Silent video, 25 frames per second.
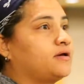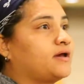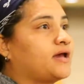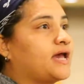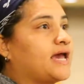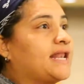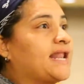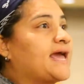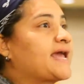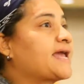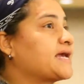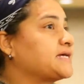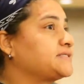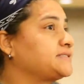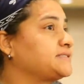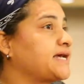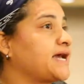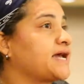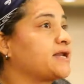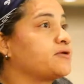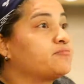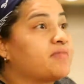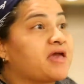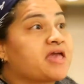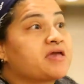And like I
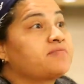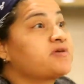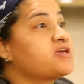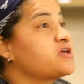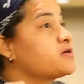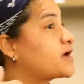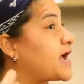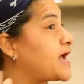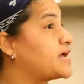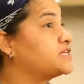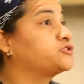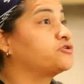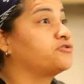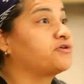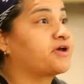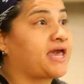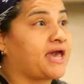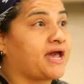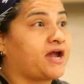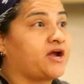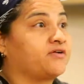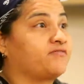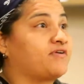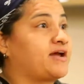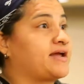said, maybe you guys don't
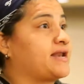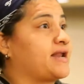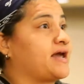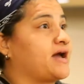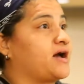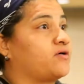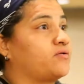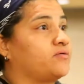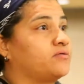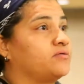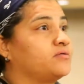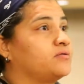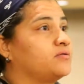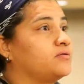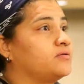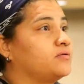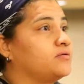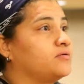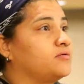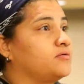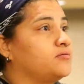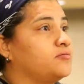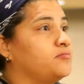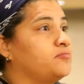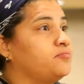care right now.
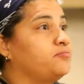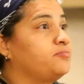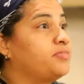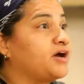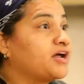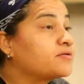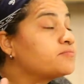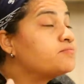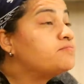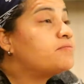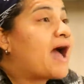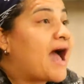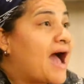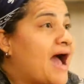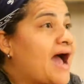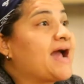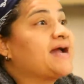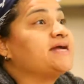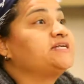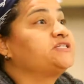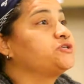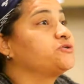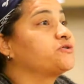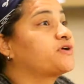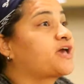But
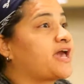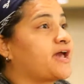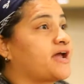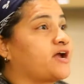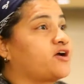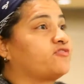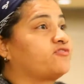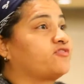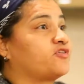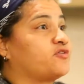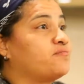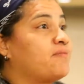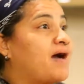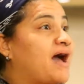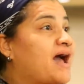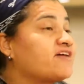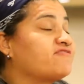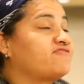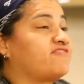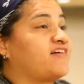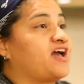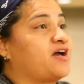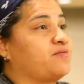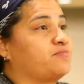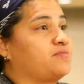I do care for my
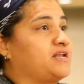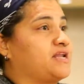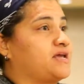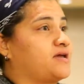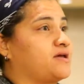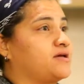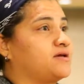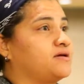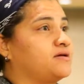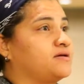family.